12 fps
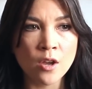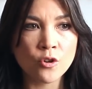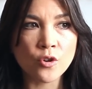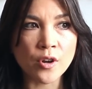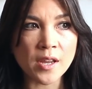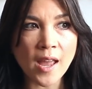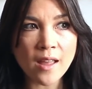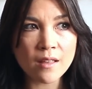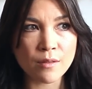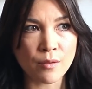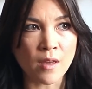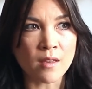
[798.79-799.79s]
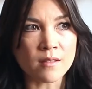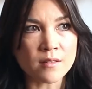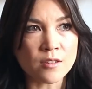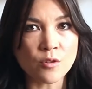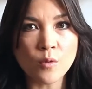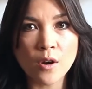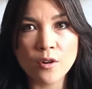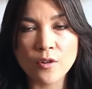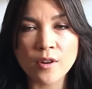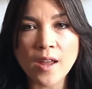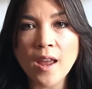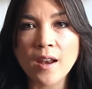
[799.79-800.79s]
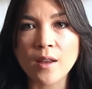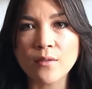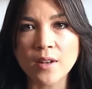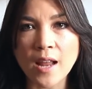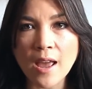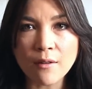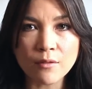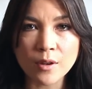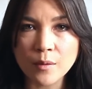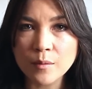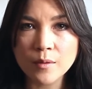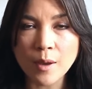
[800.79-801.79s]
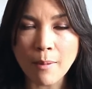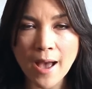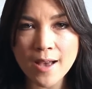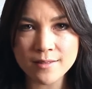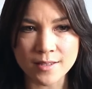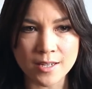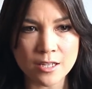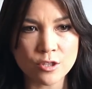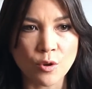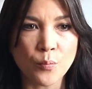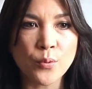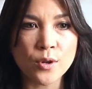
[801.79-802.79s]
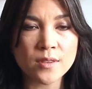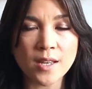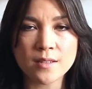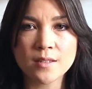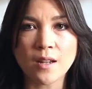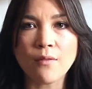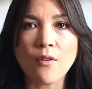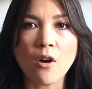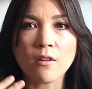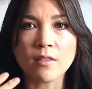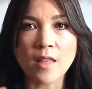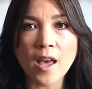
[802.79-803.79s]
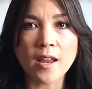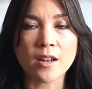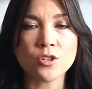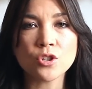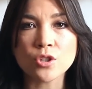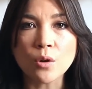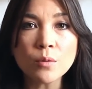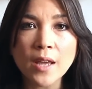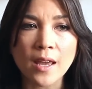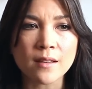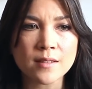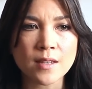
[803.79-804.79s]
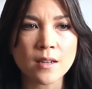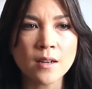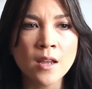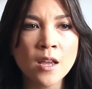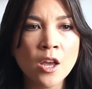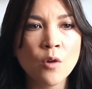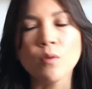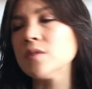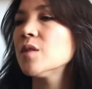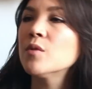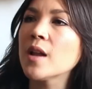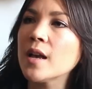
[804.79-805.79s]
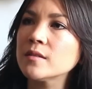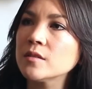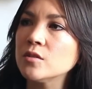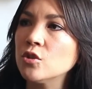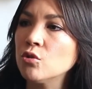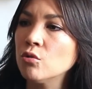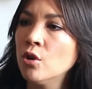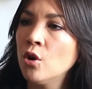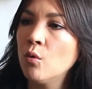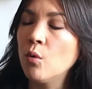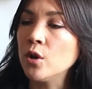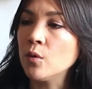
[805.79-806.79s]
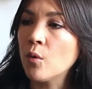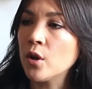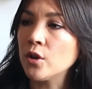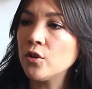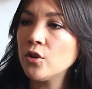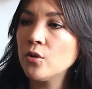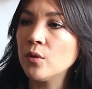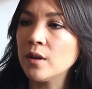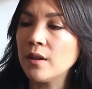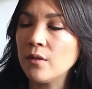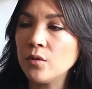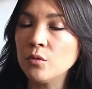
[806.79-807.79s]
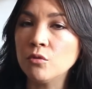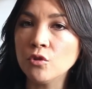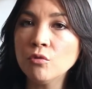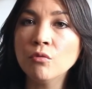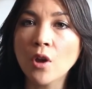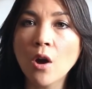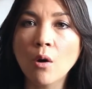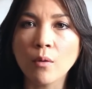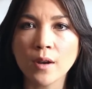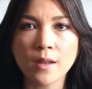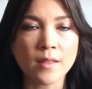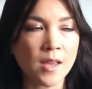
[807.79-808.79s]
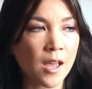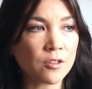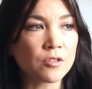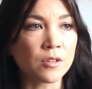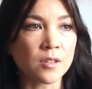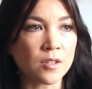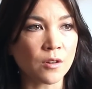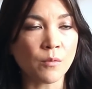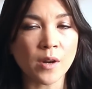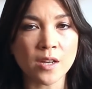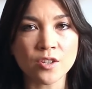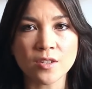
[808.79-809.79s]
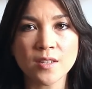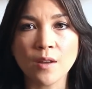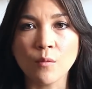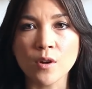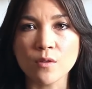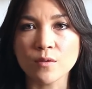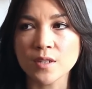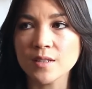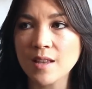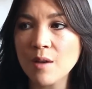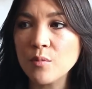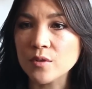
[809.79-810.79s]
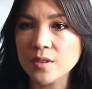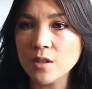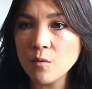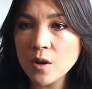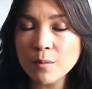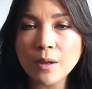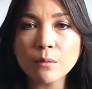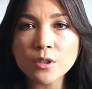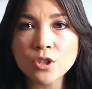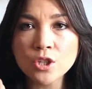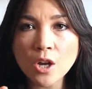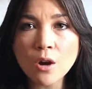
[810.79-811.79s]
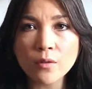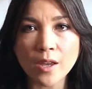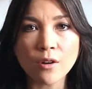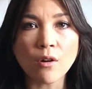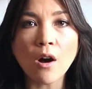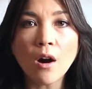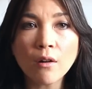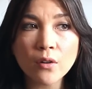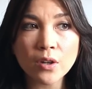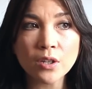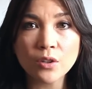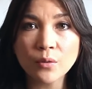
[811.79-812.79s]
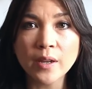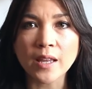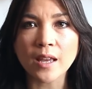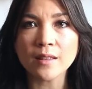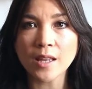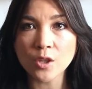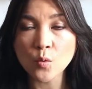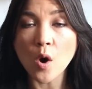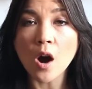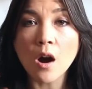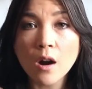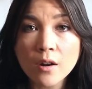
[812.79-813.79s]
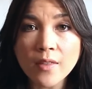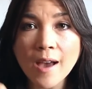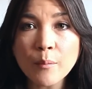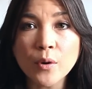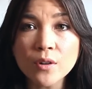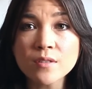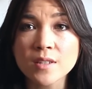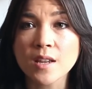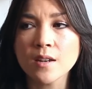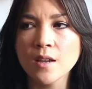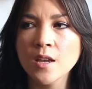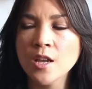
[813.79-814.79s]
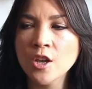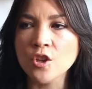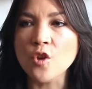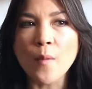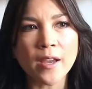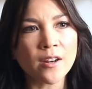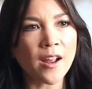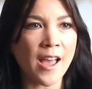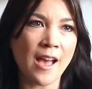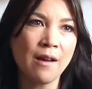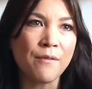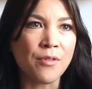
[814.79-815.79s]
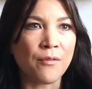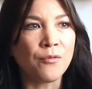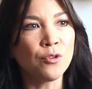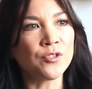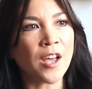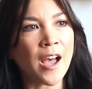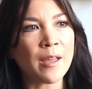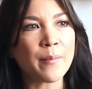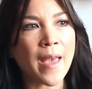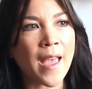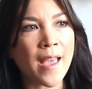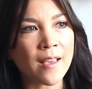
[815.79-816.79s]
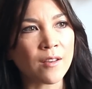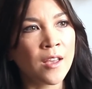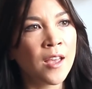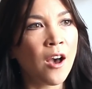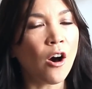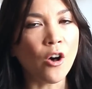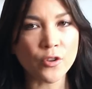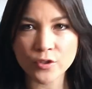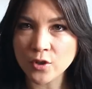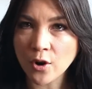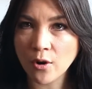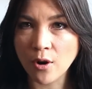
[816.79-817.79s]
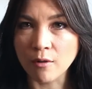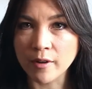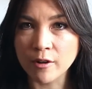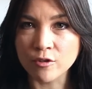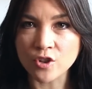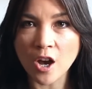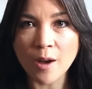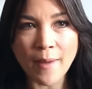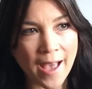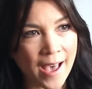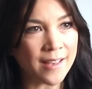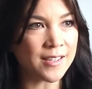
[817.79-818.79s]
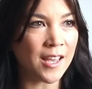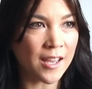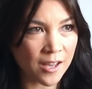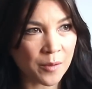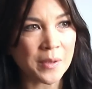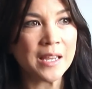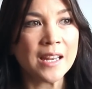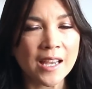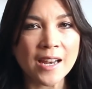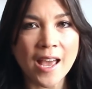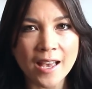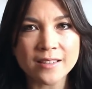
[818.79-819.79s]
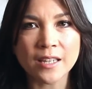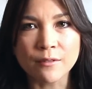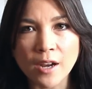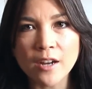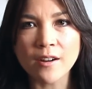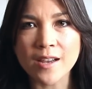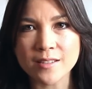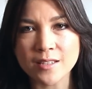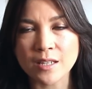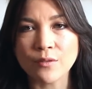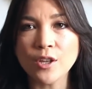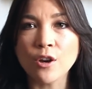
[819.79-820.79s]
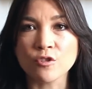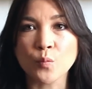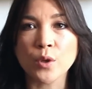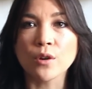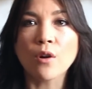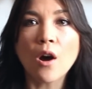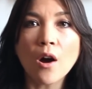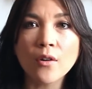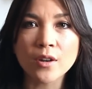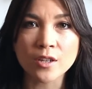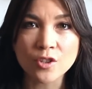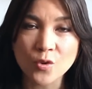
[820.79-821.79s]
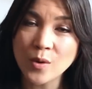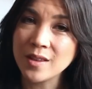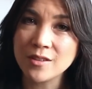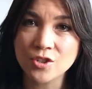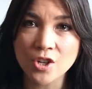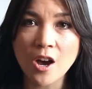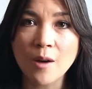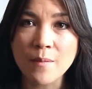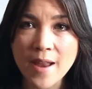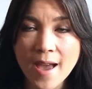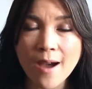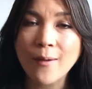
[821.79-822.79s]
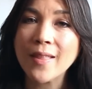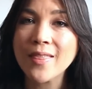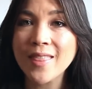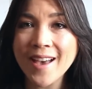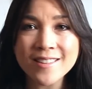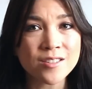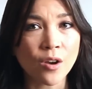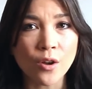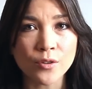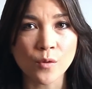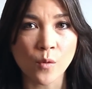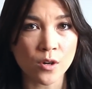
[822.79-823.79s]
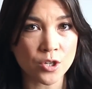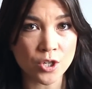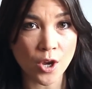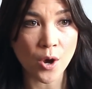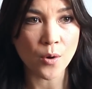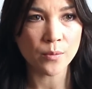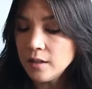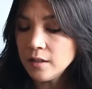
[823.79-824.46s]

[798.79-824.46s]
Create things. You are creative in every capacity. So put that stuff online and showcase it. When someone asks you, what do you want to do? And if you do know, and the answer is, you know, what I just said, one of those examples, then you want to be able to show that you're already doing it, that you are that person. You might not have the full-time paying all-star career job as a comedian, as a writer, as a TV host, but you're already doing the job now, and that's all you want to show.